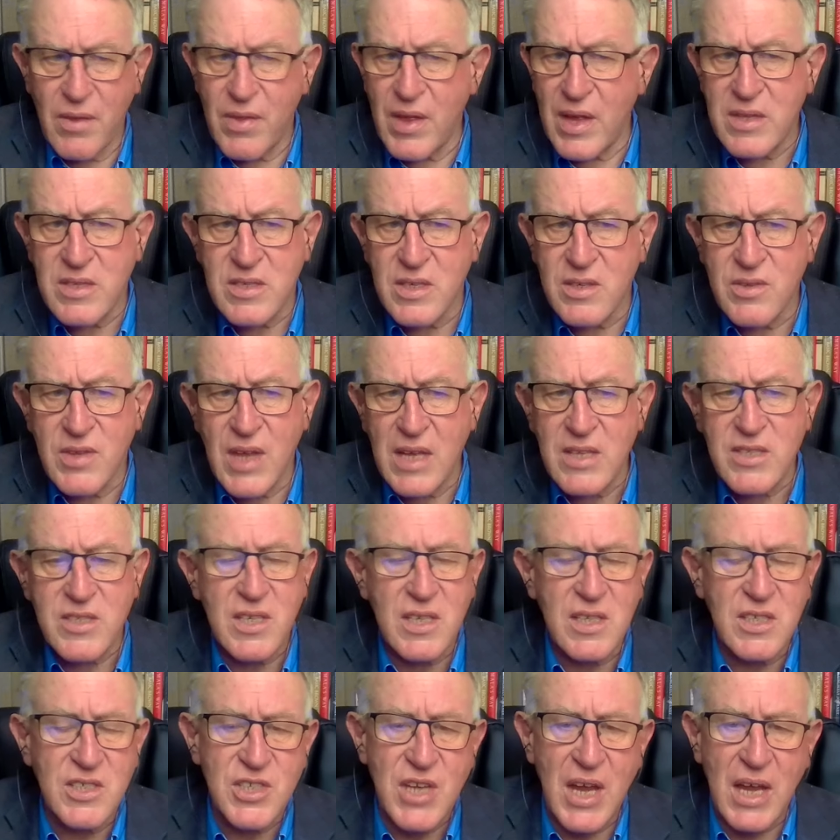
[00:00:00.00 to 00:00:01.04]
that's
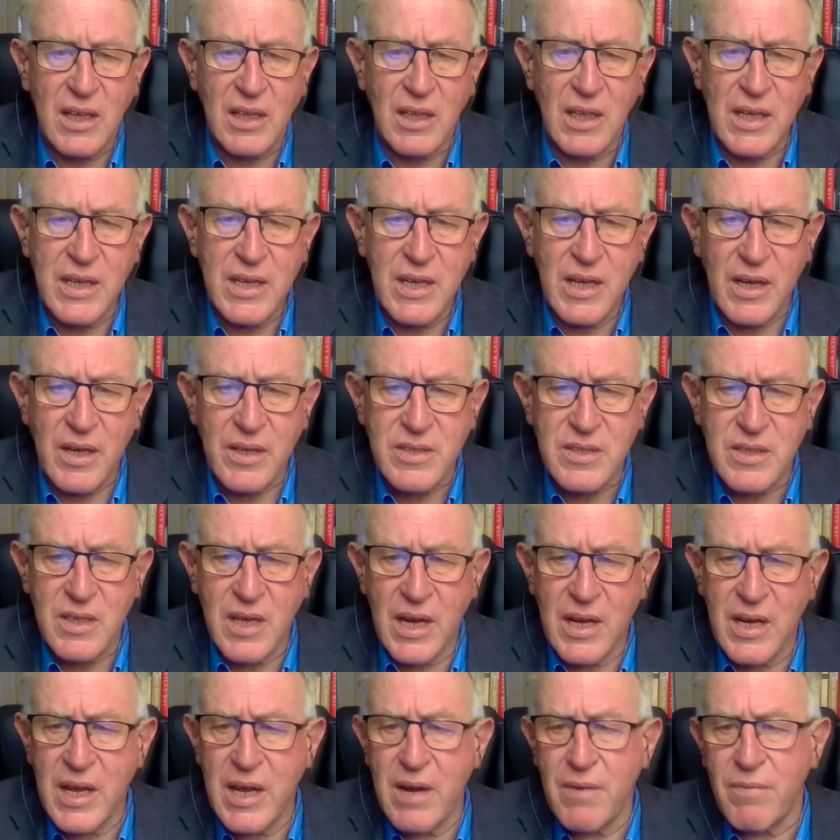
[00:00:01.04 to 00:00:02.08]
exactly it.
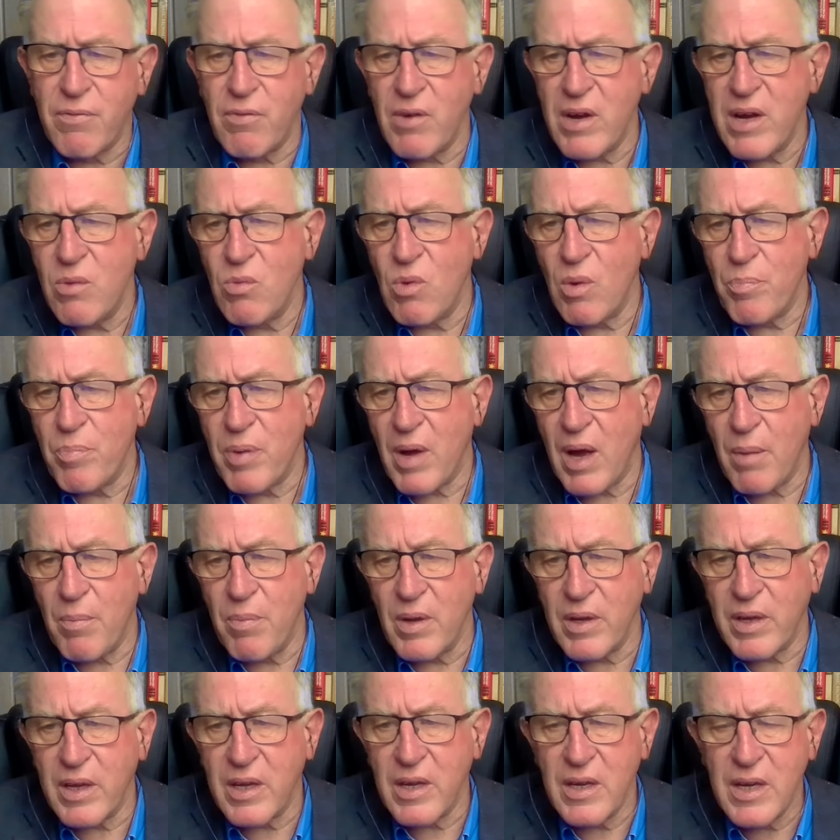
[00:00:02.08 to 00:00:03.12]
And every
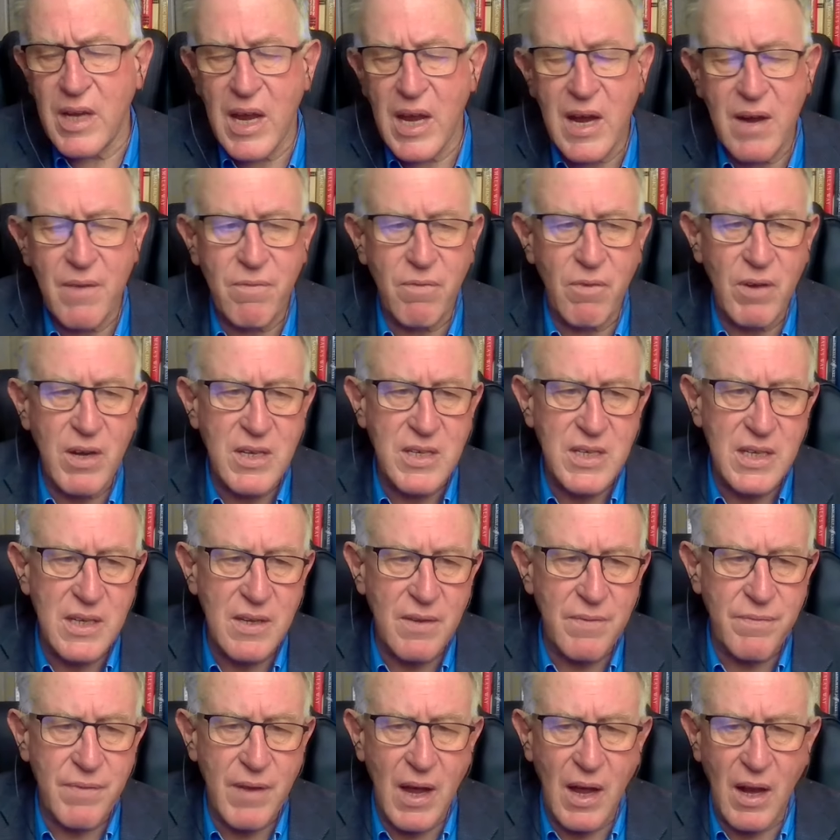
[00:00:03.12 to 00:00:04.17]
Republican, every
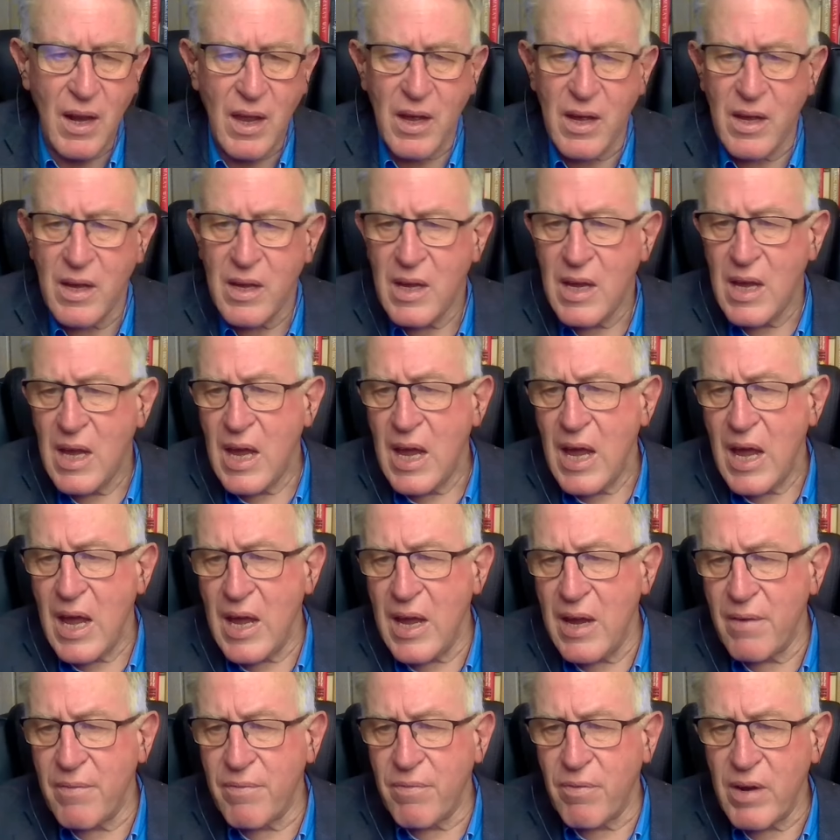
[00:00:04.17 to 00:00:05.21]
DFLer,
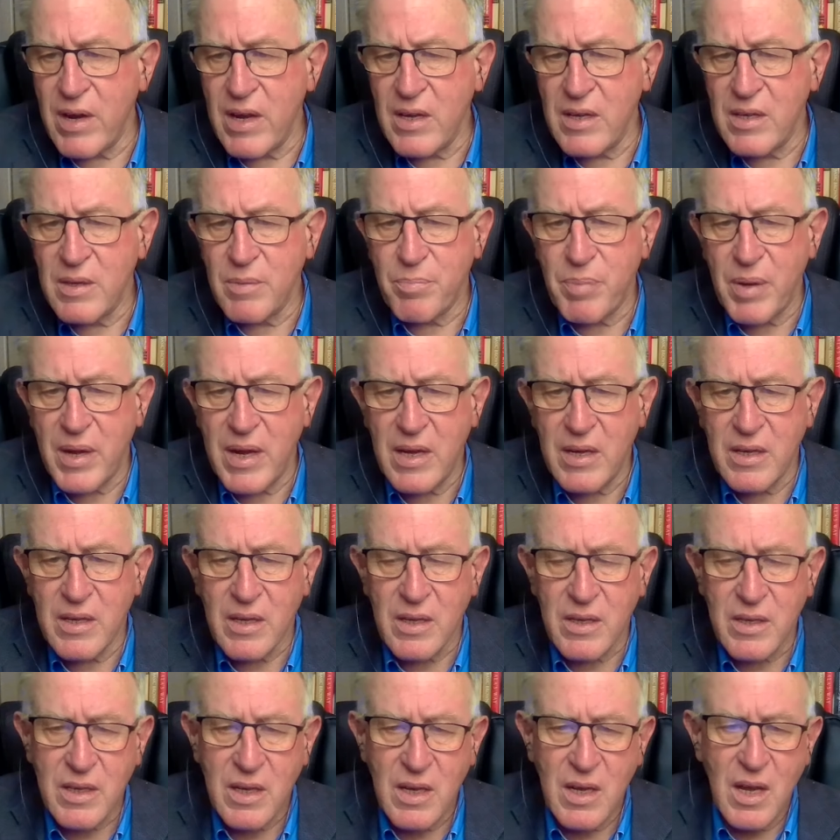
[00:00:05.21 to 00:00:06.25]
every
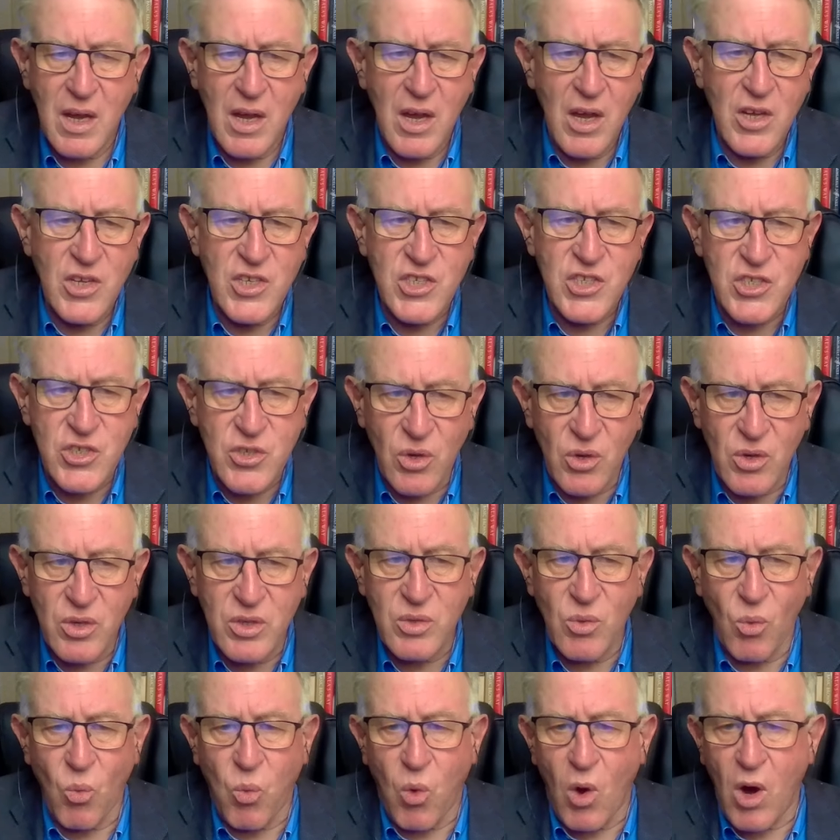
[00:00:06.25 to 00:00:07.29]
independent should
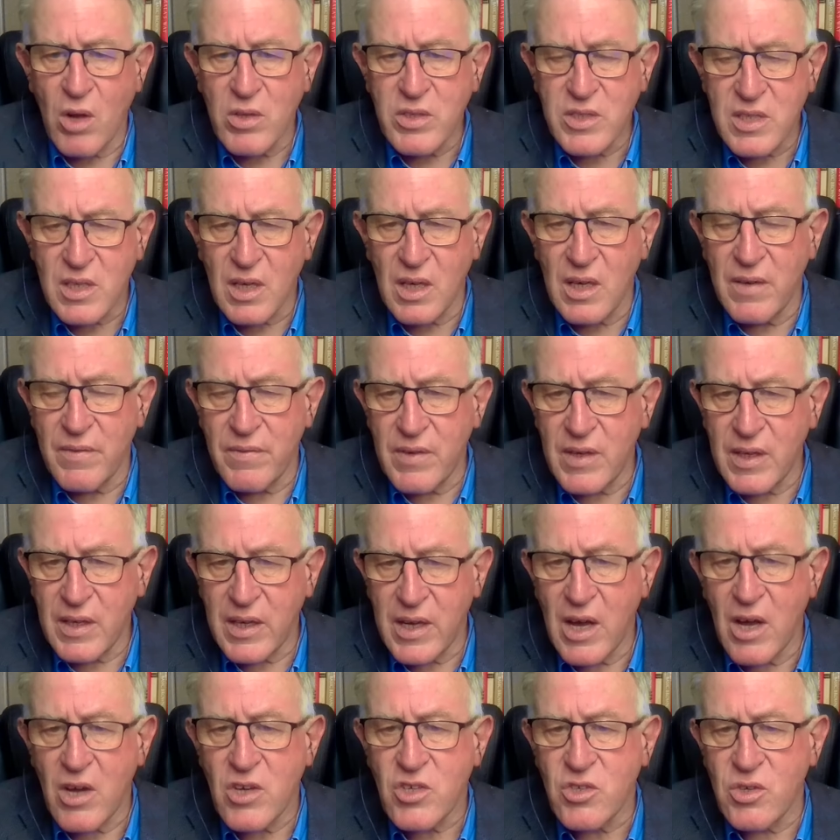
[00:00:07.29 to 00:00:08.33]
want to live in a
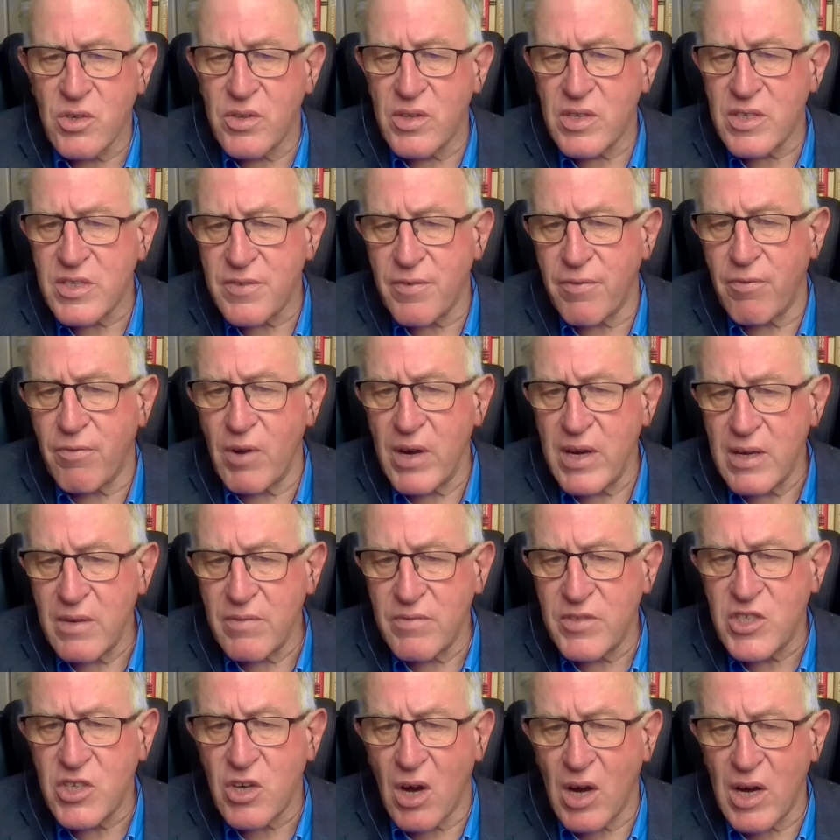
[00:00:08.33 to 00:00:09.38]
country that's free of
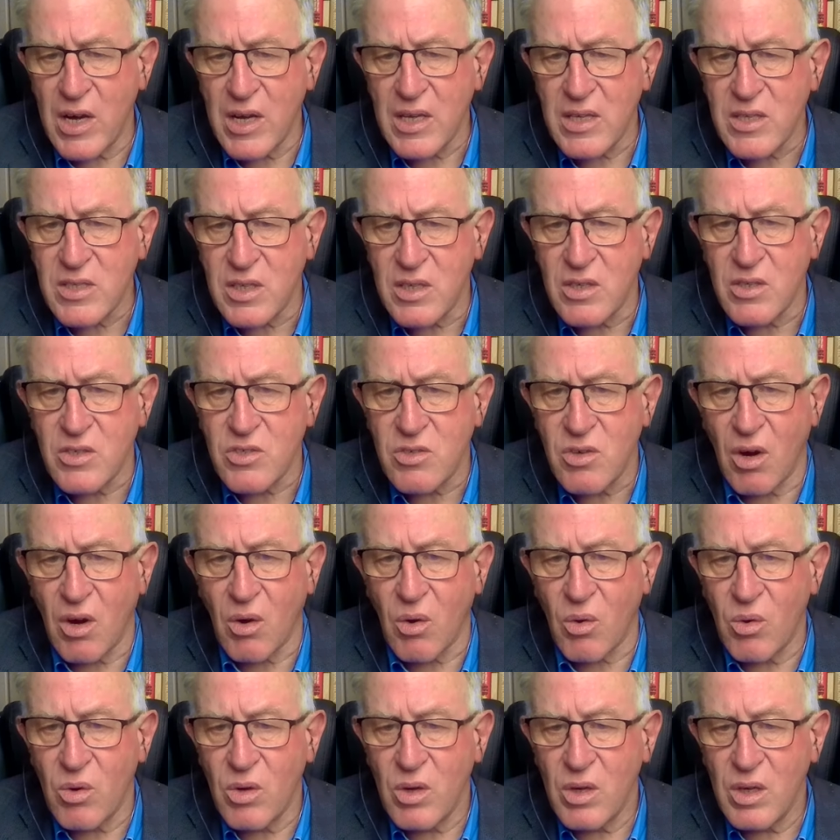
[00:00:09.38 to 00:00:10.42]
Chinese
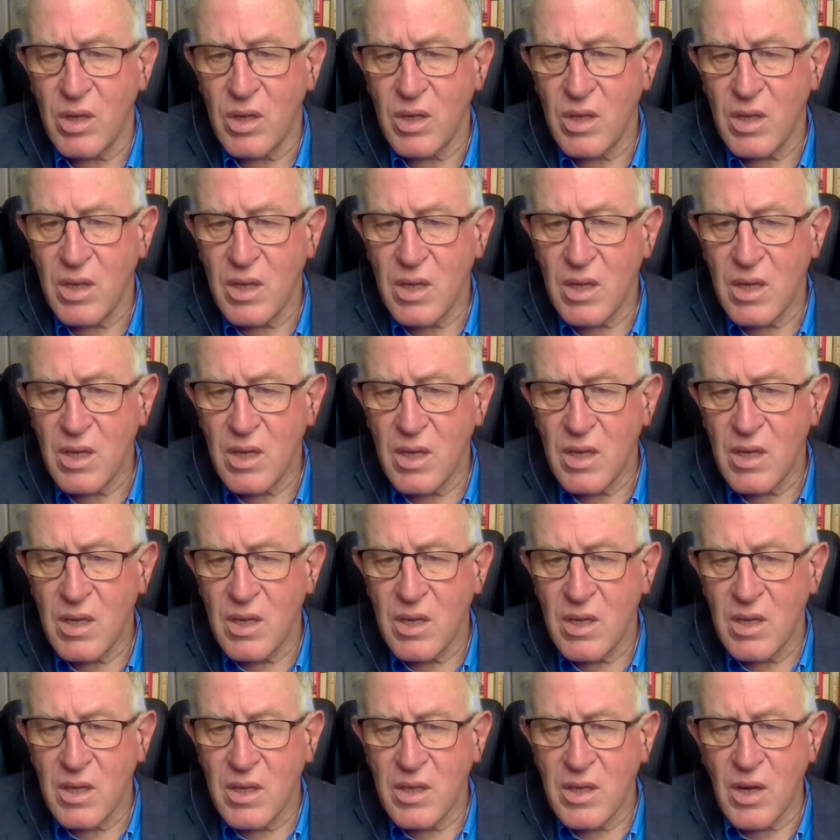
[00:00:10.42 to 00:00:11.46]
control.
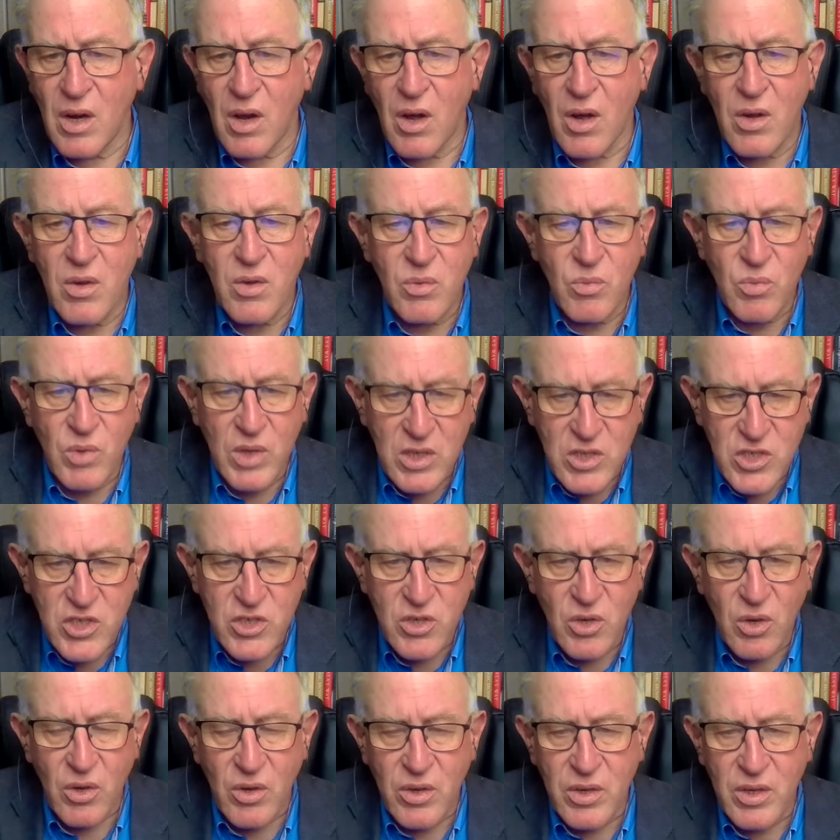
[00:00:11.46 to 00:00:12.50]
You know, we
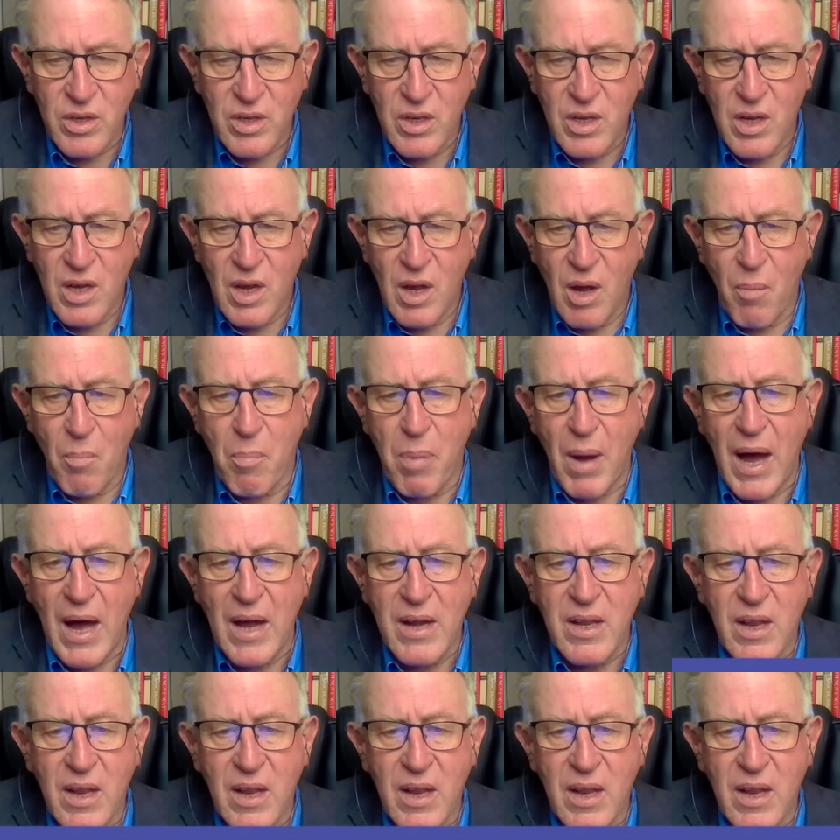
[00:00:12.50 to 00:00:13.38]
should. But